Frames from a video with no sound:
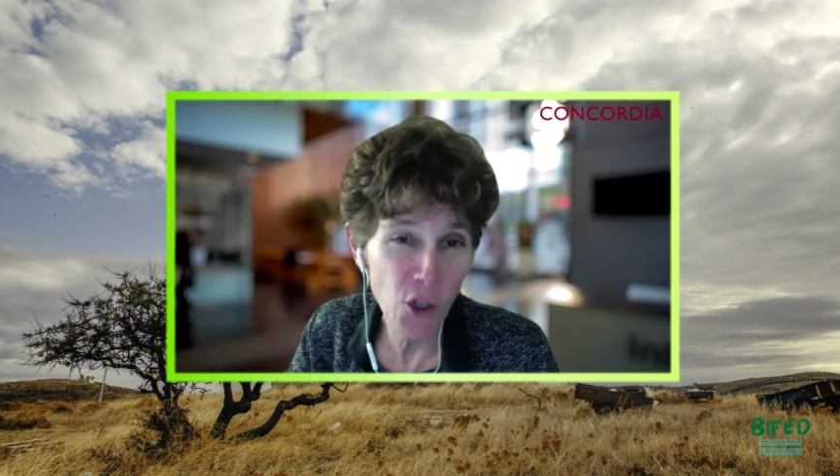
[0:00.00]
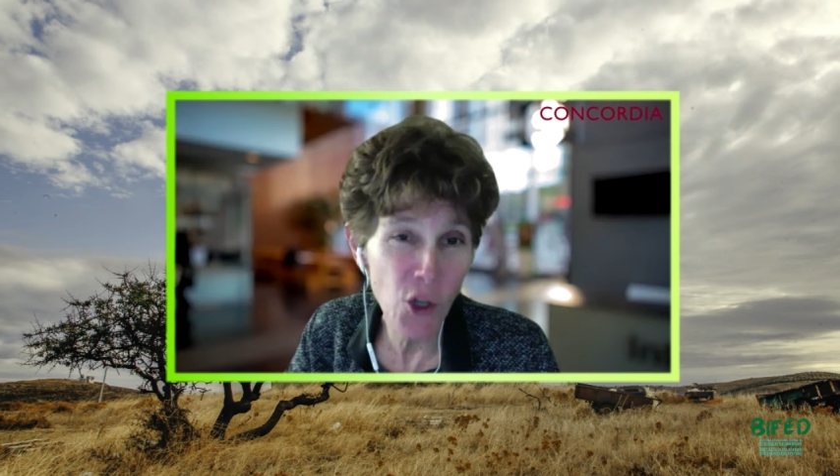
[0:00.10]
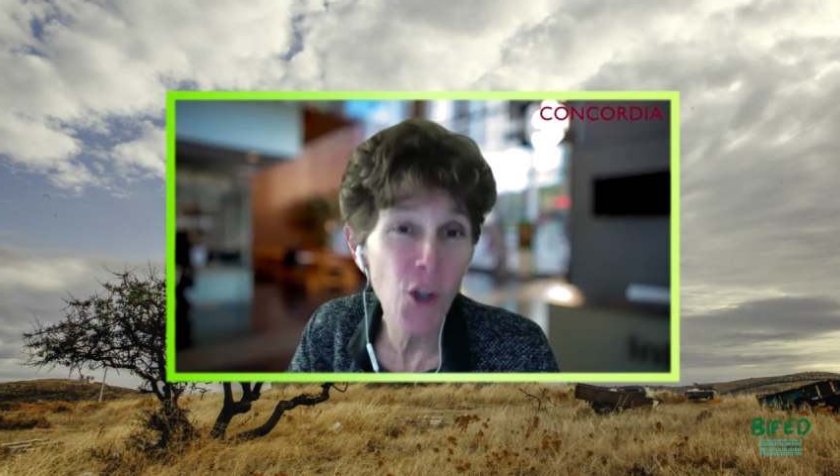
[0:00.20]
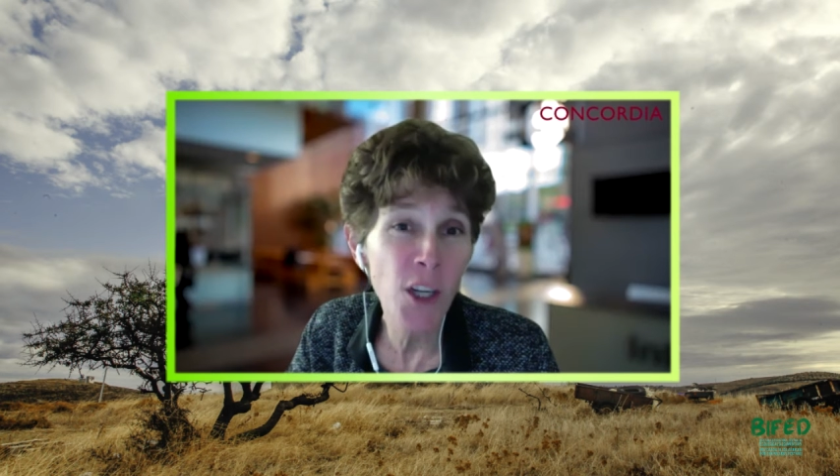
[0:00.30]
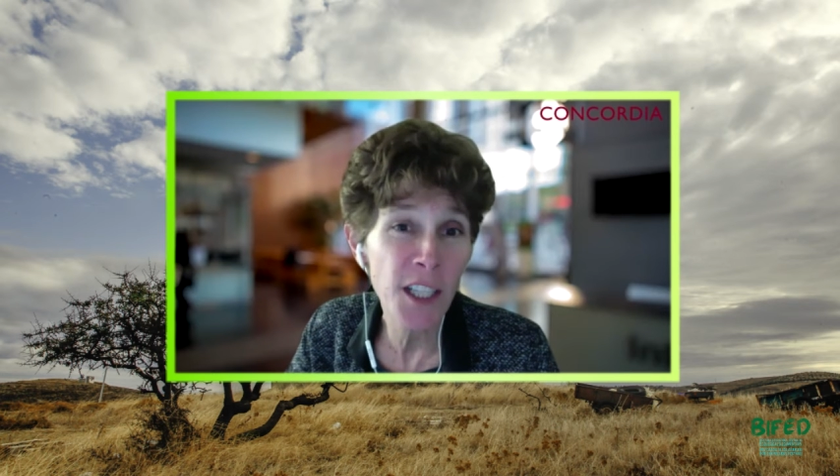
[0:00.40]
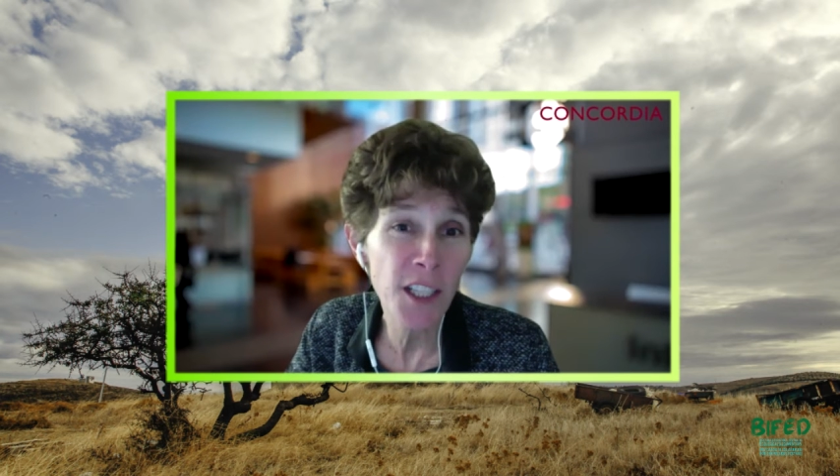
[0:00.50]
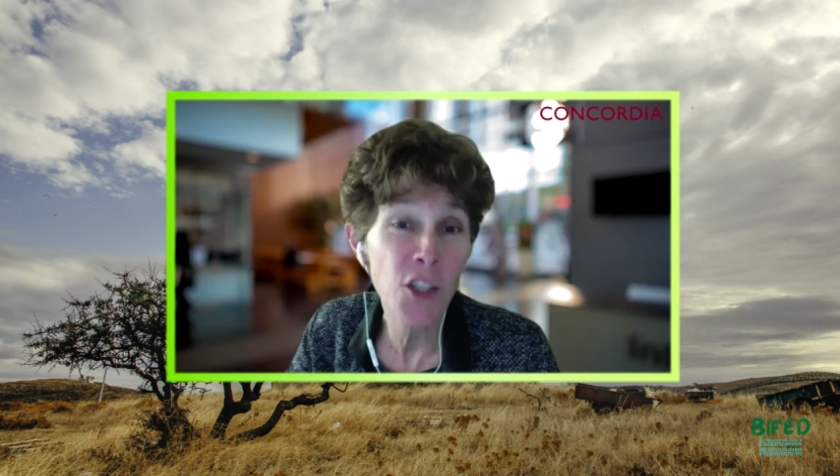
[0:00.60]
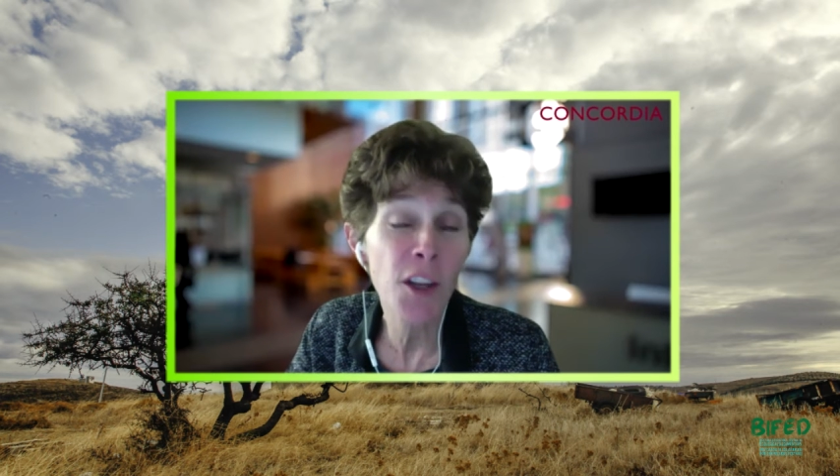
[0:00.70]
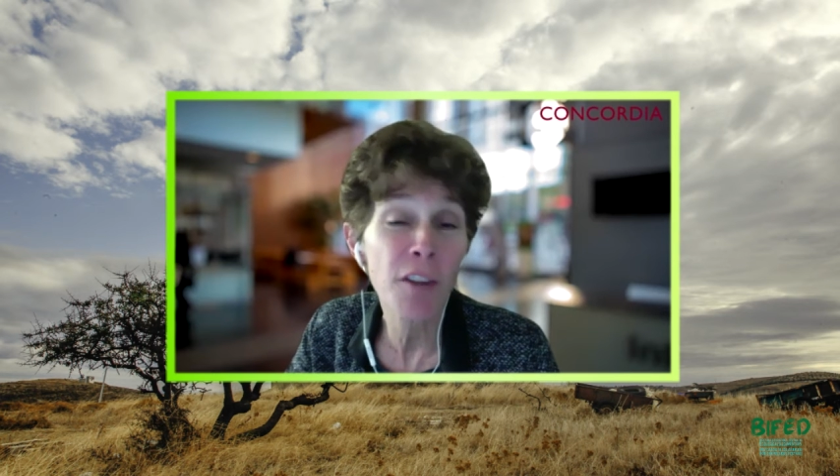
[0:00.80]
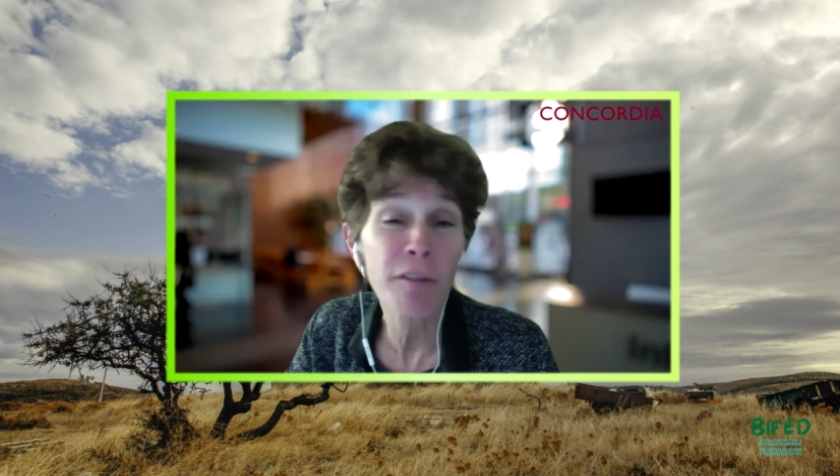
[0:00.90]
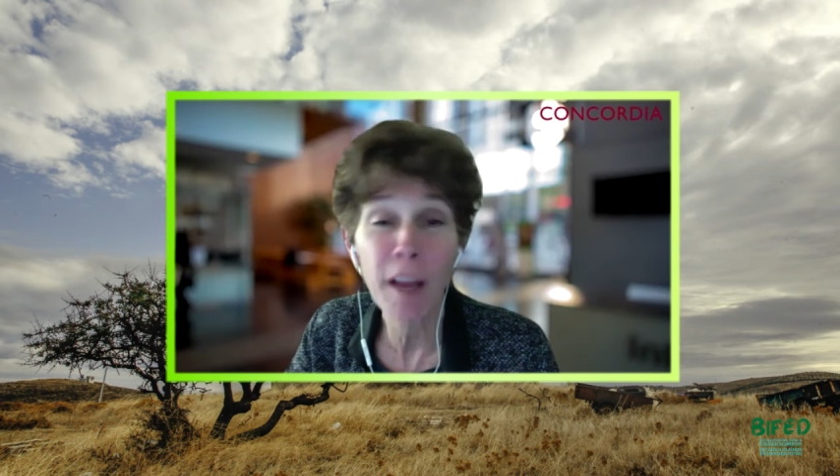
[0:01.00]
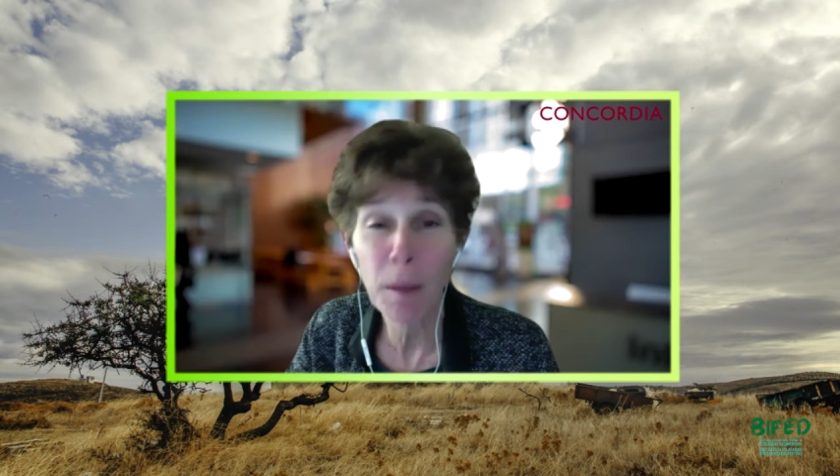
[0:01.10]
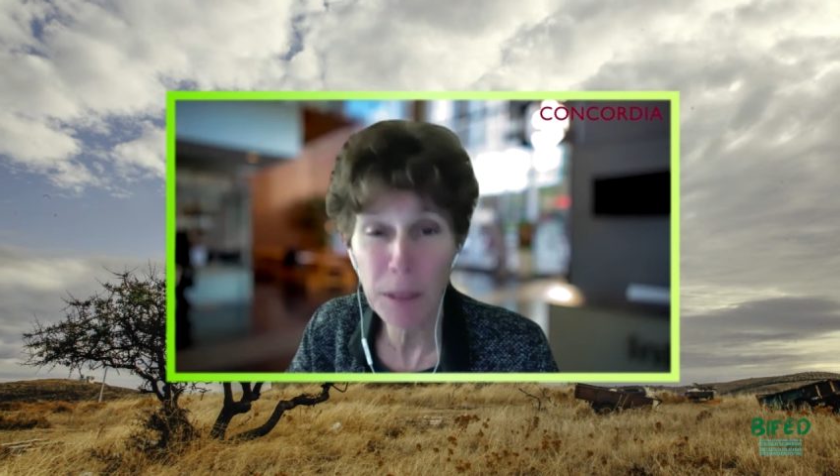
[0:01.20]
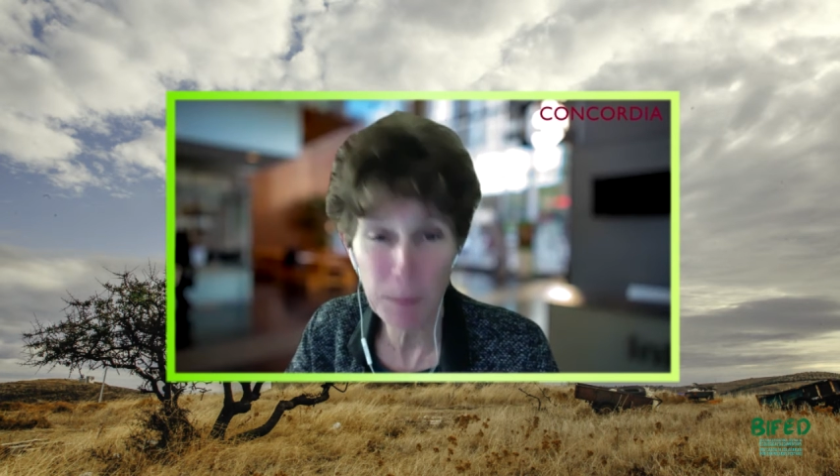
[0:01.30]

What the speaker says: turning to their family